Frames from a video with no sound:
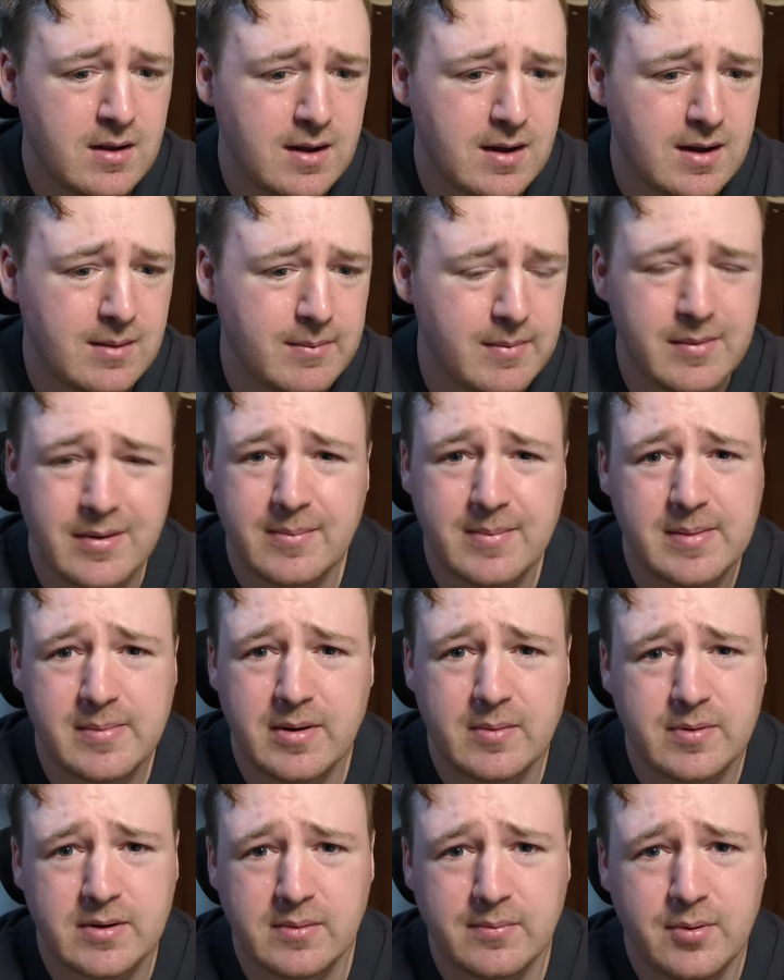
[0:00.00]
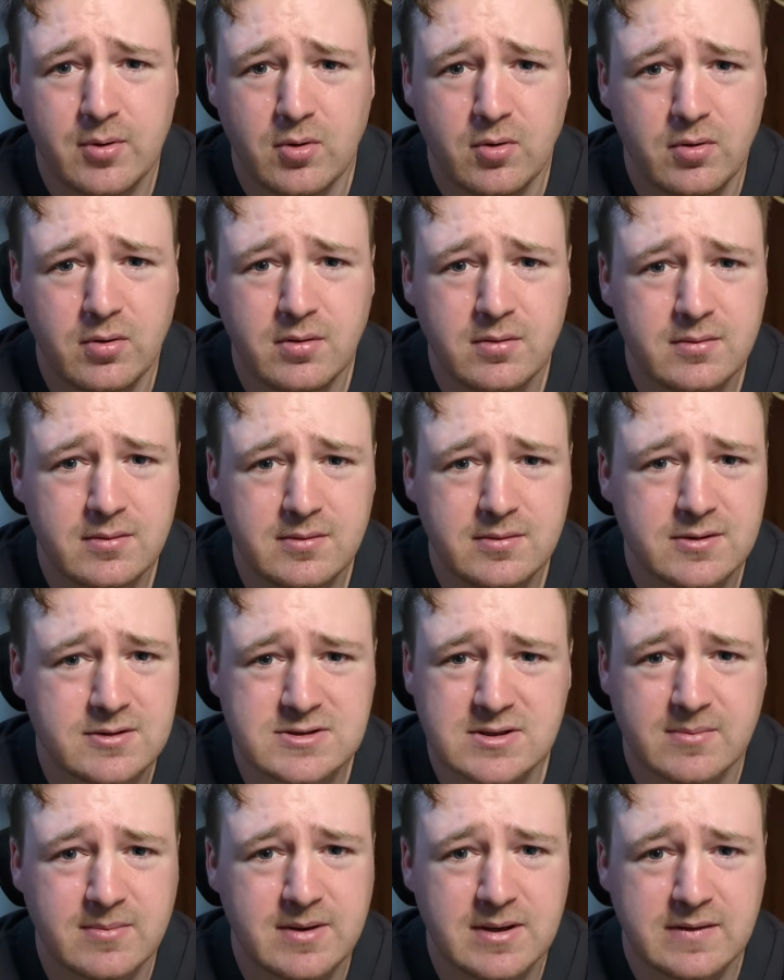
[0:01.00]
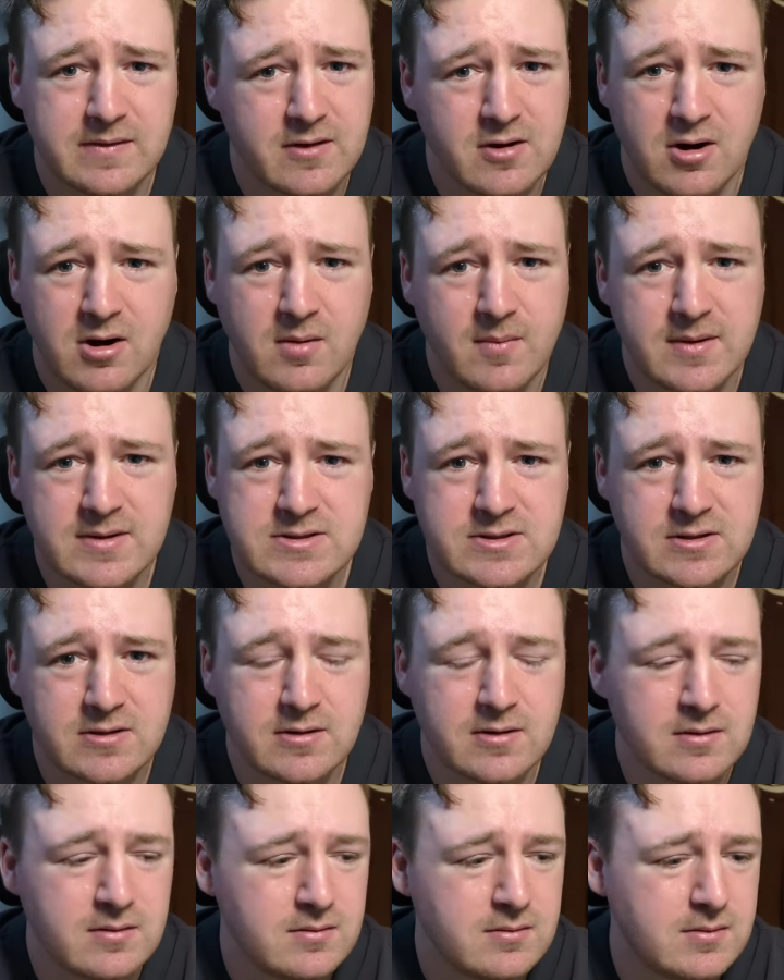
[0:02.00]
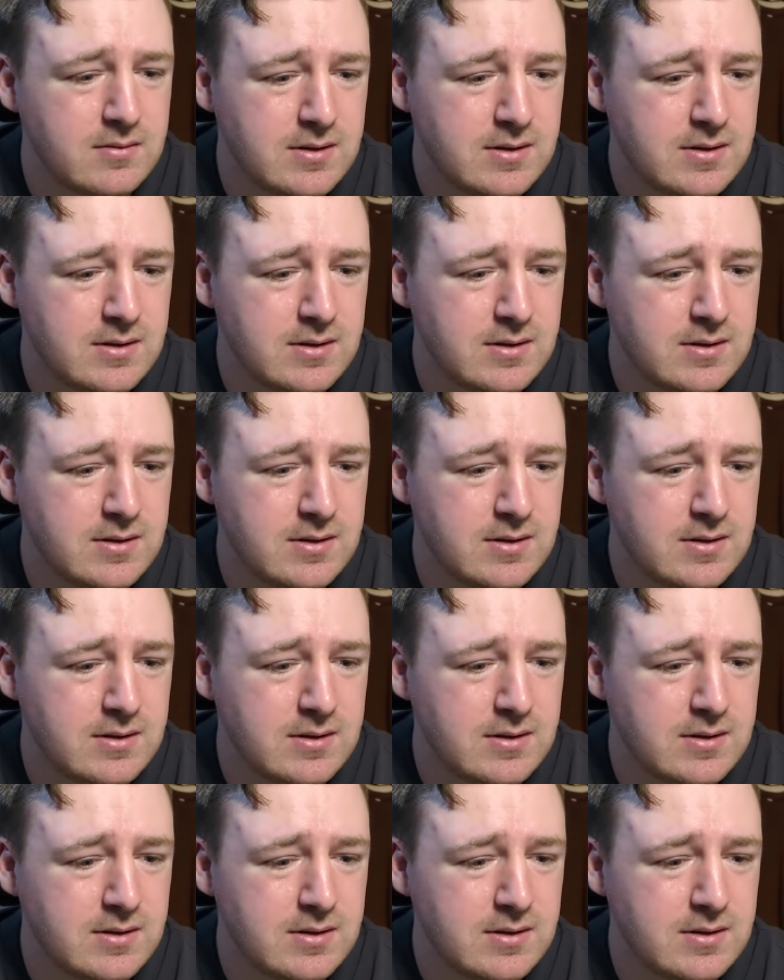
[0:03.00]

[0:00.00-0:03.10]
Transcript: Maybe I'll put a poll or something in the comments or